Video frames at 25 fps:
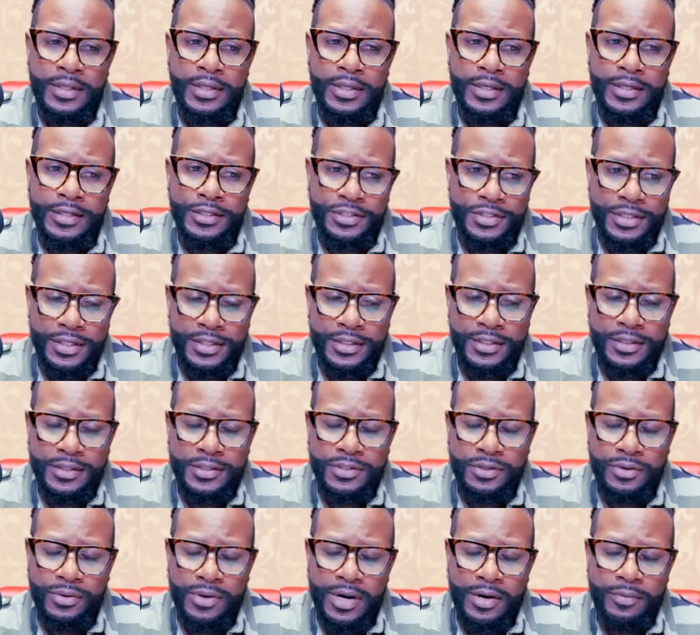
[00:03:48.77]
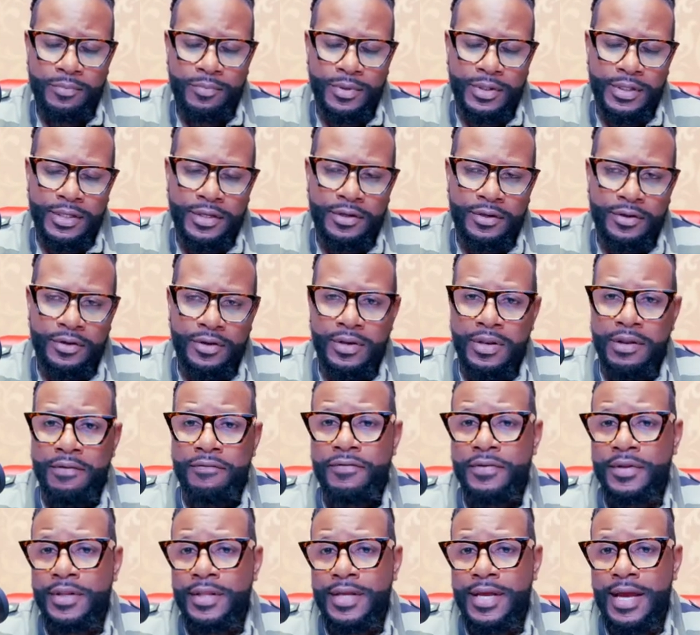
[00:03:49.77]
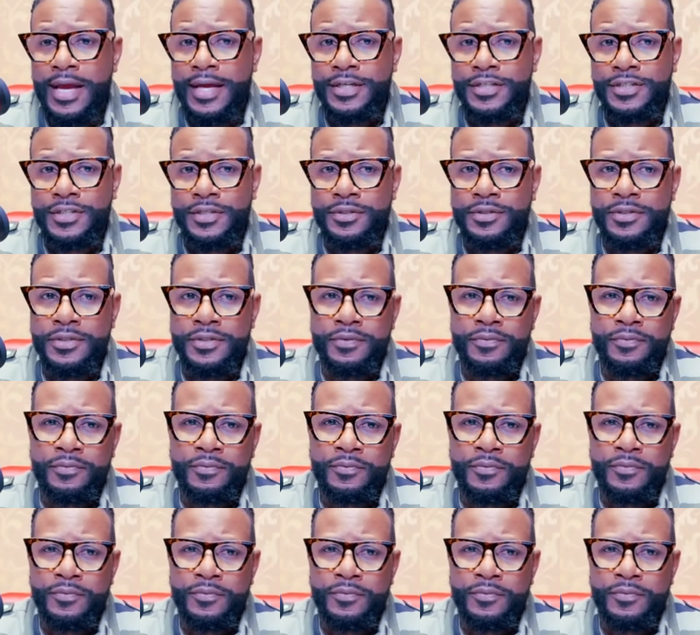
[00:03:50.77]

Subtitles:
agendas or our political affiliations.